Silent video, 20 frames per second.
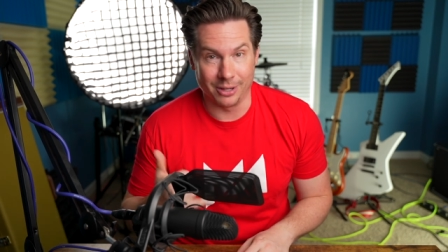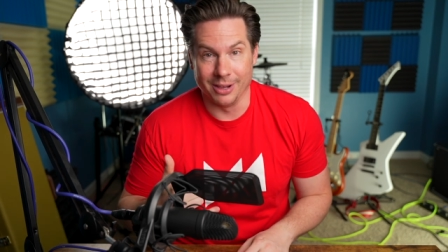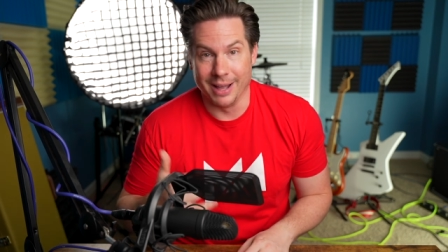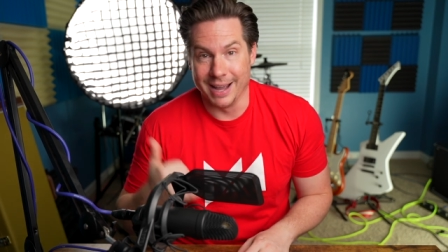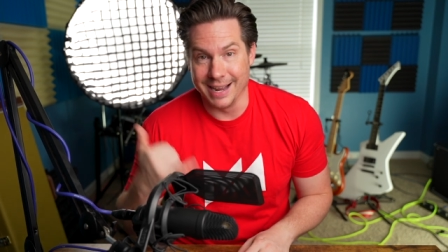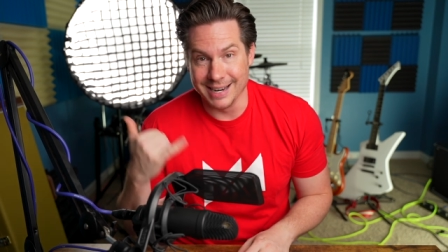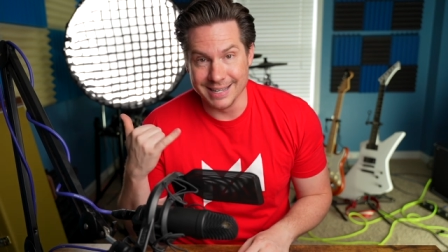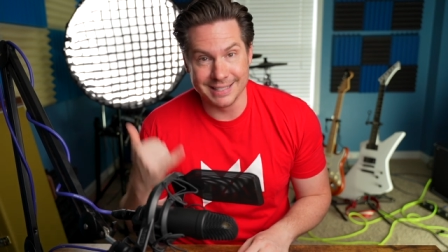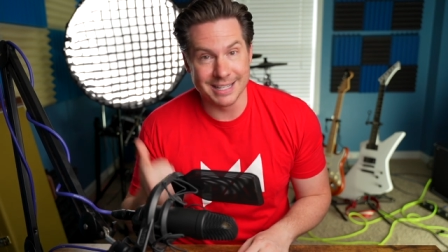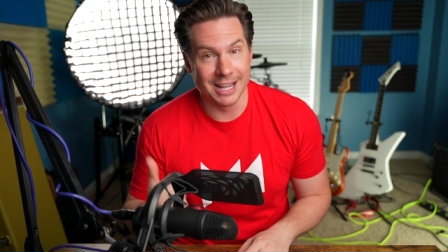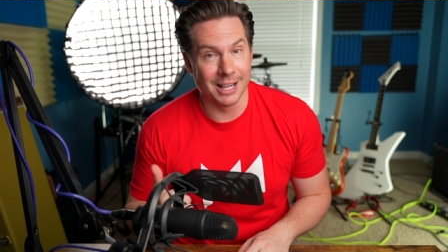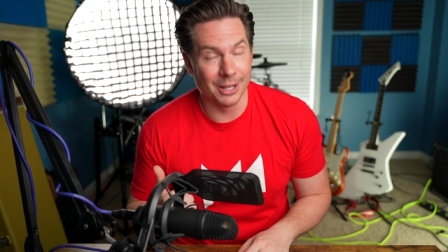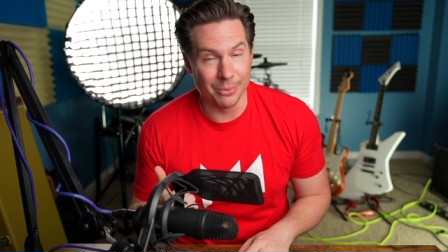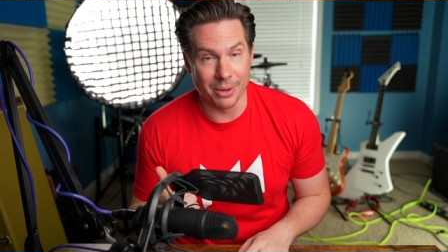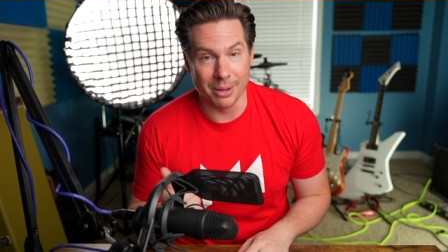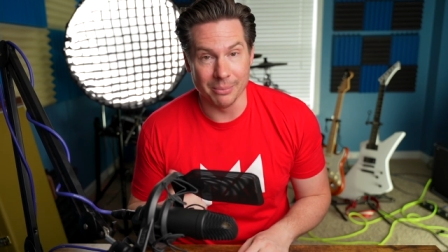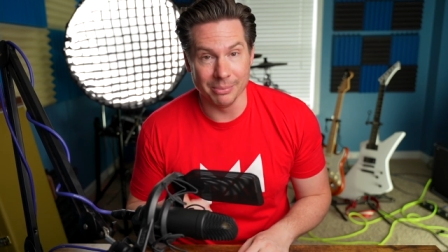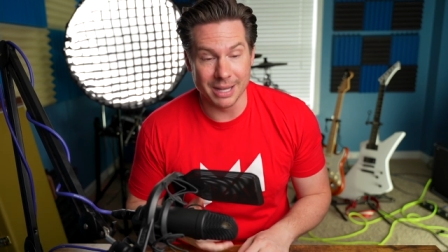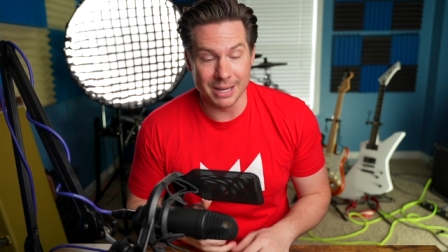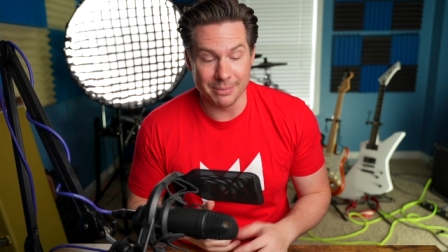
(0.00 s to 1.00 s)
client, tell them
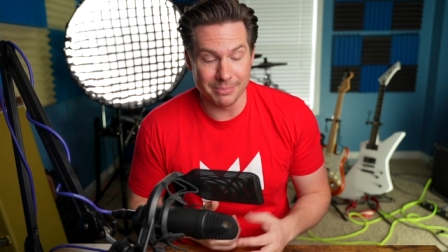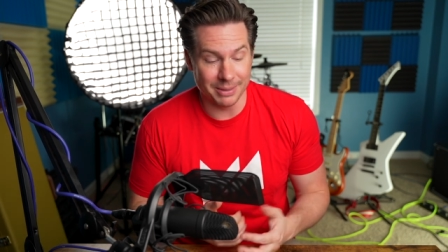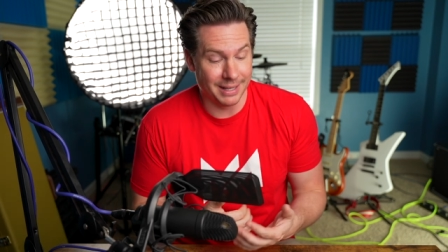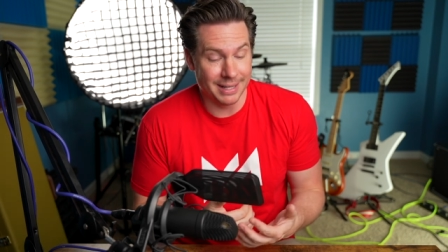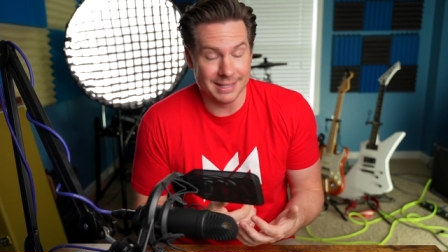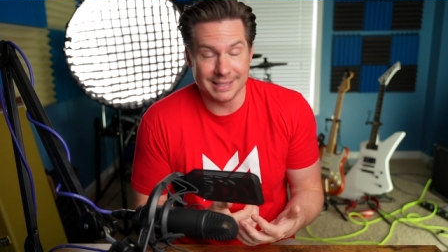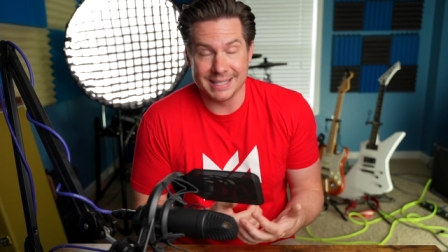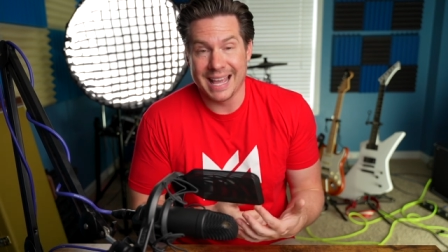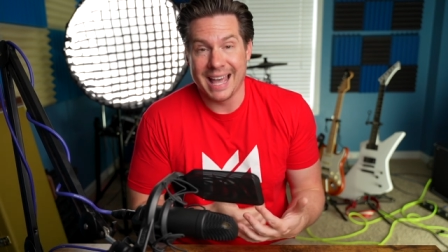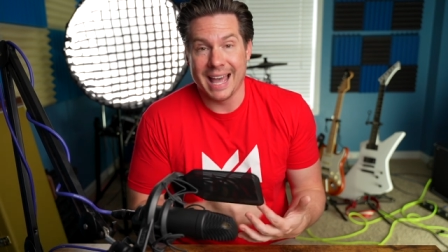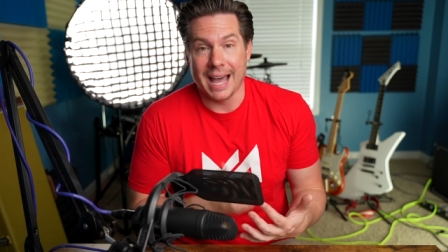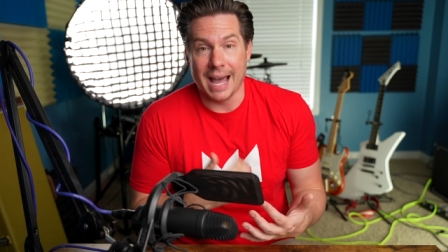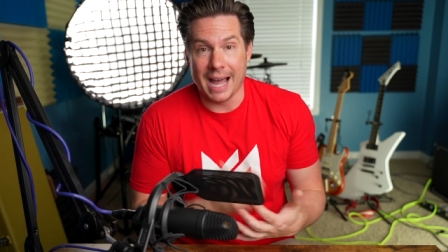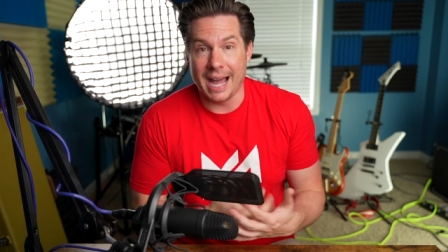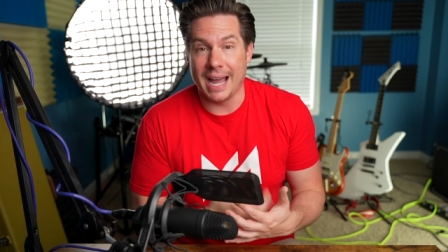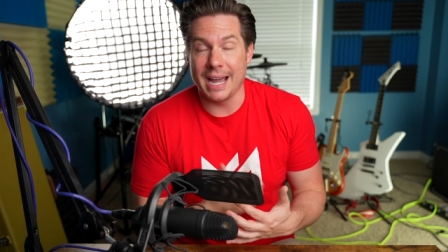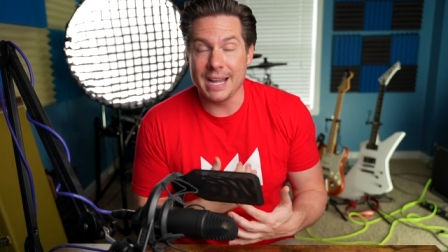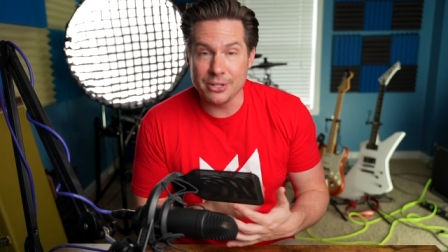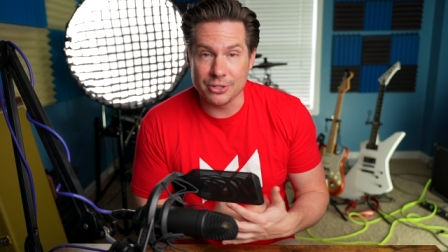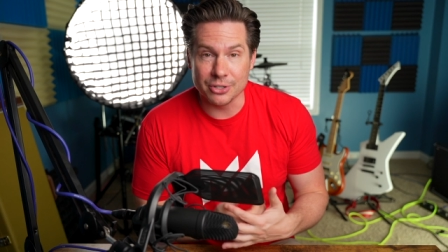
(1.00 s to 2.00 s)
I'm late because
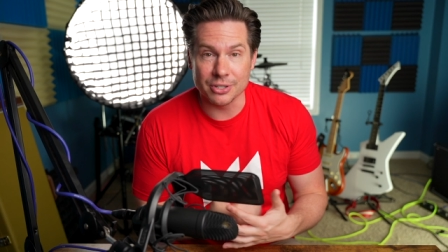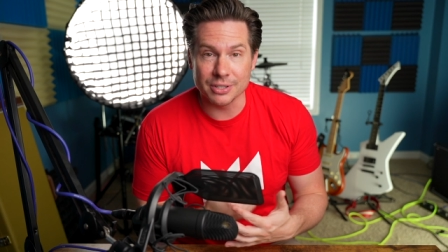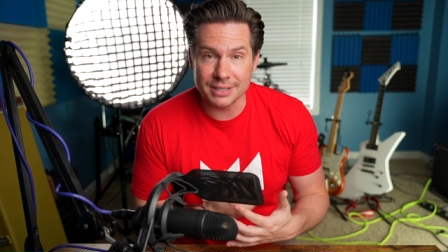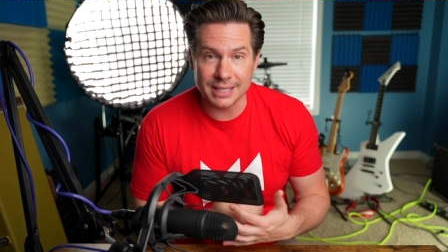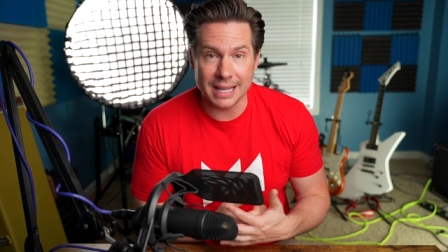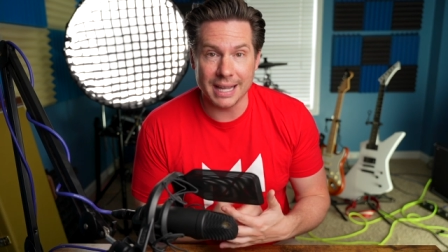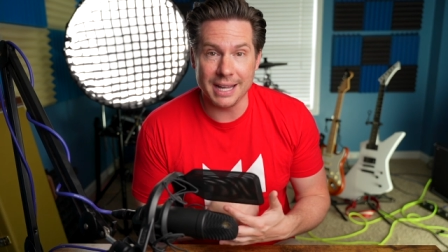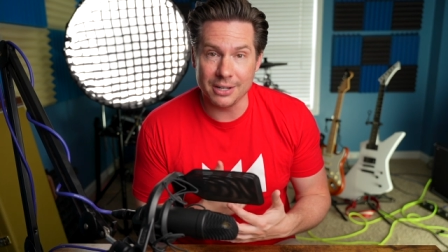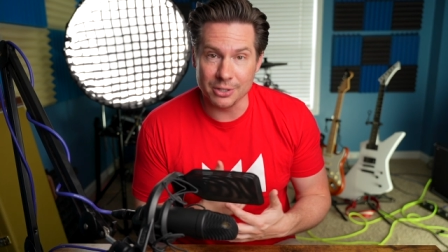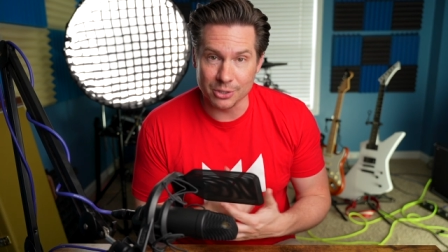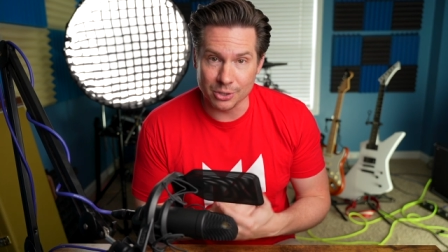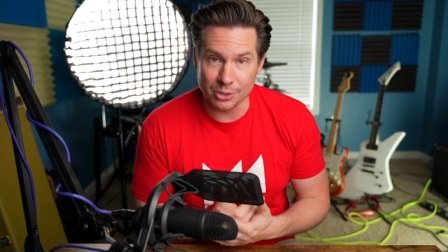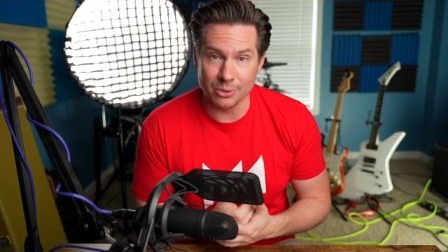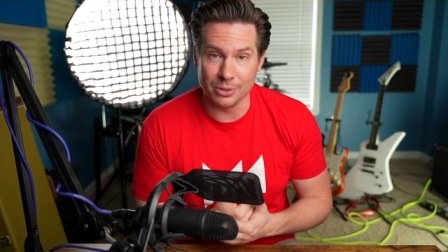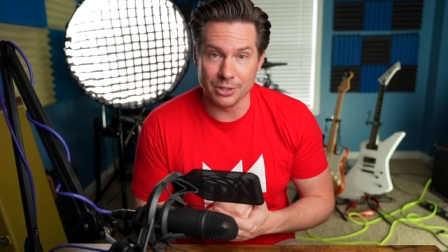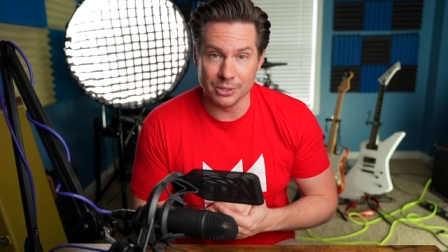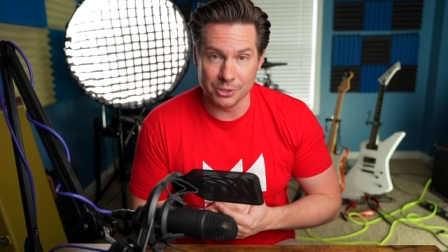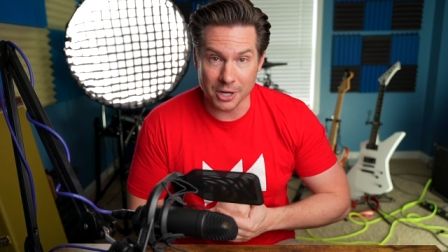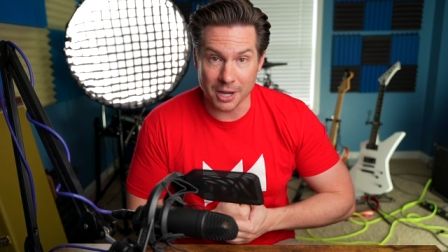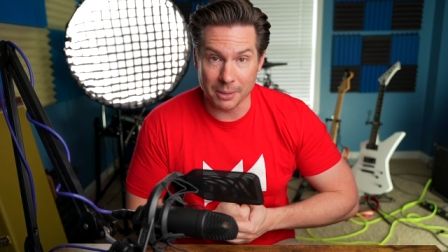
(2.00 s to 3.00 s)
I just can't do
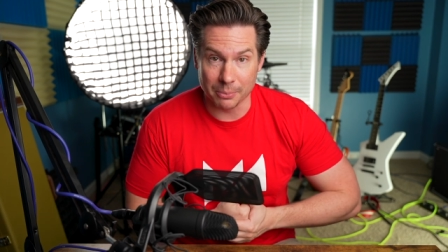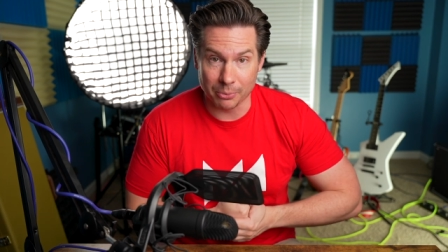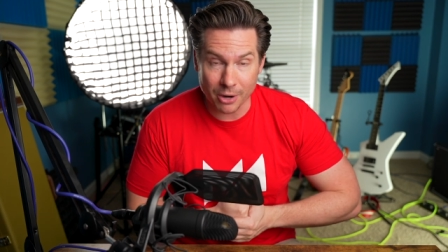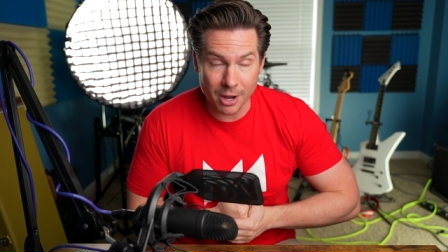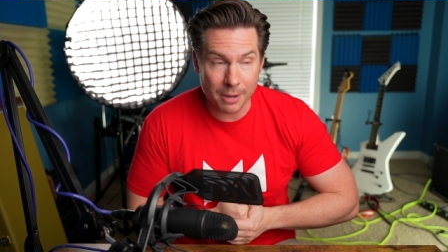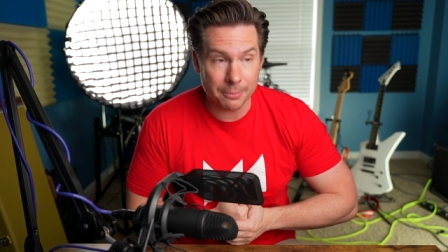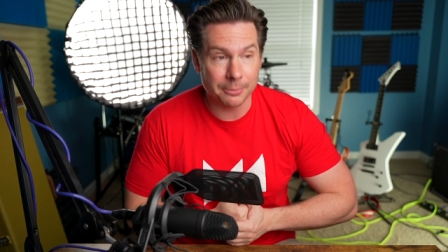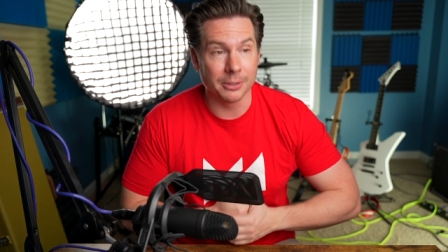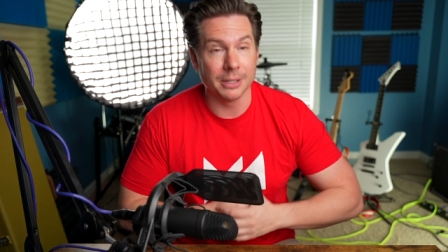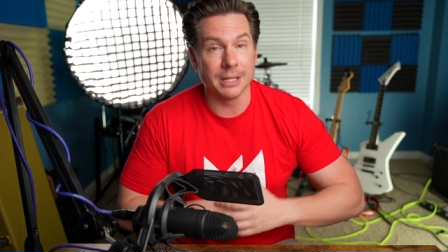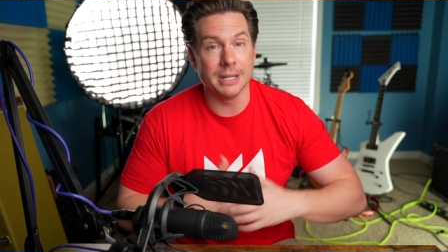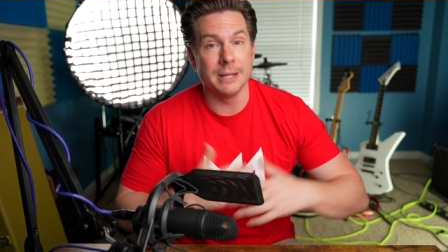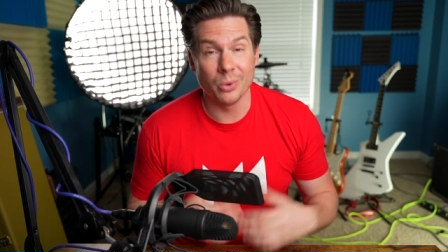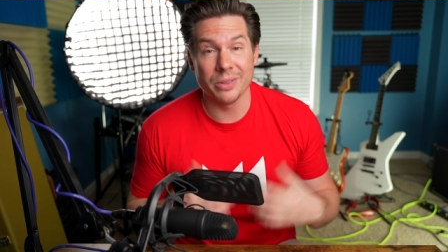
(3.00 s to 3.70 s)
the job properly